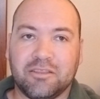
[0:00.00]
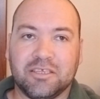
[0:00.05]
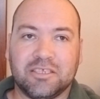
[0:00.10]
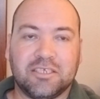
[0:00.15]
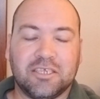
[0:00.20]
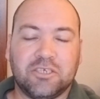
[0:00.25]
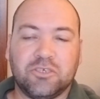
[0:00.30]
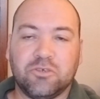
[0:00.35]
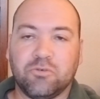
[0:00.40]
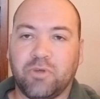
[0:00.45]

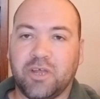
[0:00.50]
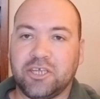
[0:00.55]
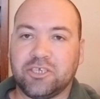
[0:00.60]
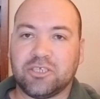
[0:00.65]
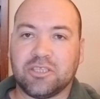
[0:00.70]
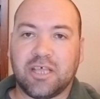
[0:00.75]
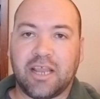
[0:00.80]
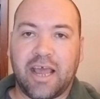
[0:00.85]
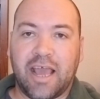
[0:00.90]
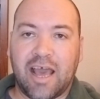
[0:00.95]
situation
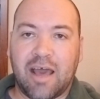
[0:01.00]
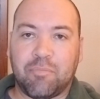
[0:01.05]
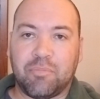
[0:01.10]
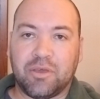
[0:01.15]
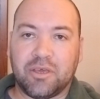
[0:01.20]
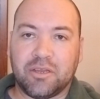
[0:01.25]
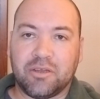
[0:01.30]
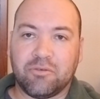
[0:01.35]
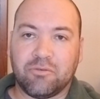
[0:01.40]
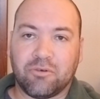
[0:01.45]
that
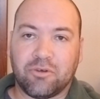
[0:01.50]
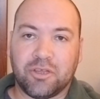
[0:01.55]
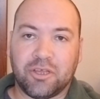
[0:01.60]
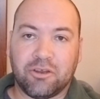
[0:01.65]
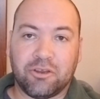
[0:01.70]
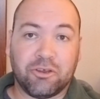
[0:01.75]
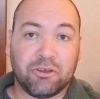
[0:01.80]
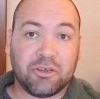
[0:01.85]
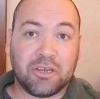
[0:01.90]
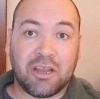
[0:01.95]
happened, or,
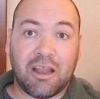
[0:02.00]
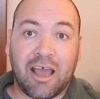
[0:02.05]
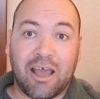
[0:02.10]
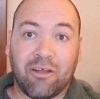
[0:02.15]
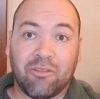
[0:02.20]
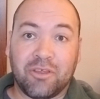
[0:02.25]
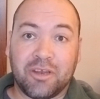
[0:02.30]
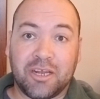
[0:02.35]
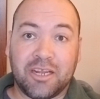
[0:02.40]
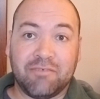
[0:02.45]
you're in denial
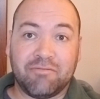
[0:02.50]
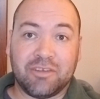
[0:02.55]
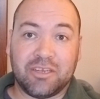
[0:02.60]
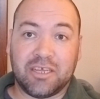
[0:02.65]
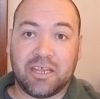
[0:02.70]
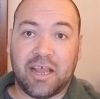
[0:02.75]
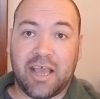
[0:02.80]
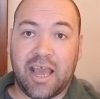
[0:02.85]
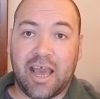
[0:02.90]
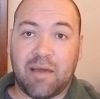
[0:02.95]
that it even
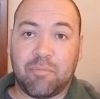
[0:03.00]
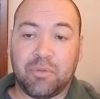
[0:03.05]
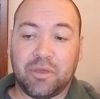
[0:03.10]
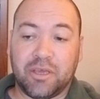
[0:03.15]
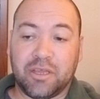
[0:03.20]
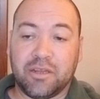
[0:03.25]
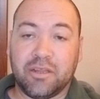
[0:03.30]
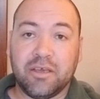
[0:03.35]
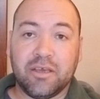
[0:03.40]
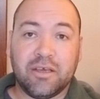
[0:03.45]
did
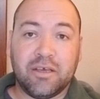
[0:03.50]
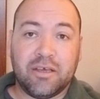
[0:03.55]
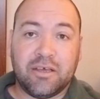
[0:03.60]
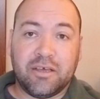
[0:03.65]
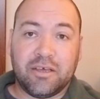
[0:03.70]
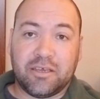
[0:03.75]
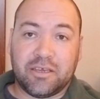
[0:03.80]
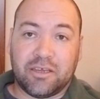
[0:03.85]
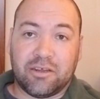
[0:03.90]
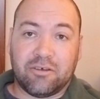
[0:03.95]
happen,
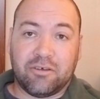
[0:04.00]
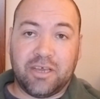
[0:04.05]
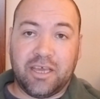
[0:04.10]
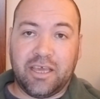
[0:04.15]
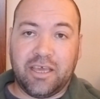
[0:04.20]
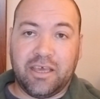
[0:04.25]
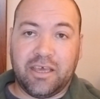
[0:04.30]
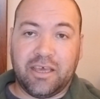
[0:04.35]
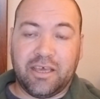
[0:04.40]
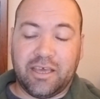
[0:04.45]

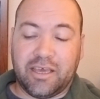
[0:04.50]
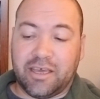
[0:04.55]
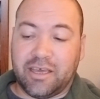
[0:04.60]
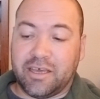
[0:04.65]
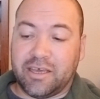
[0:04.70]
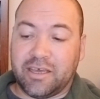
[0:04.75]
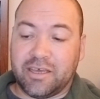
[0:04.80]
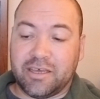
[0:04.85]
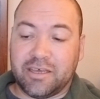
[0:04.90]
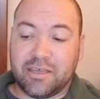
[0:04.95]

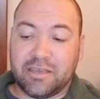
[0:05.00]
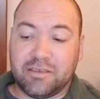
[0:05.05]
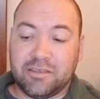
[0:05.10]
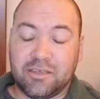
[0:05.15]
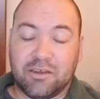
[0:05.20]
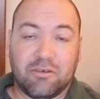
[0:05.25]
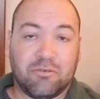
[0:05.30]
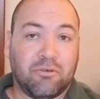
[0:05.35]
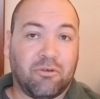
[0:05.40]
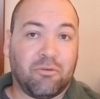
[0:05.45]

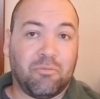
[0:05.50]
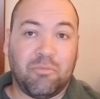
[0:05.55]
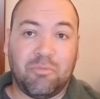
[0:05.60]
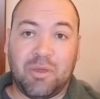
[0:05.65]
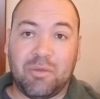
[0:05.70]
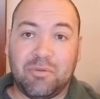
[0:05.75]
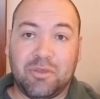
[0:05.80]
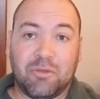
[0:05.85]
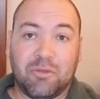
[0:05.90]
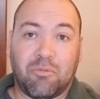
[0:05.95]
or
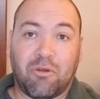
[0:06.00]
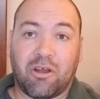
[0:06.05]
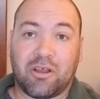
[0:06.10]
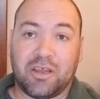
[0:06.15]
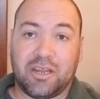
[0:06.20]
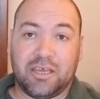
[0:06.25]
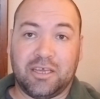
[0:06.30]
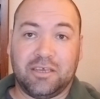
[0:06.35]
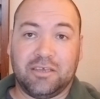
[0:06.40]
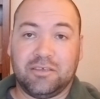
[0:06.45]
maybe you're
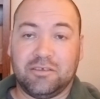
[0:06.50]
bargaining,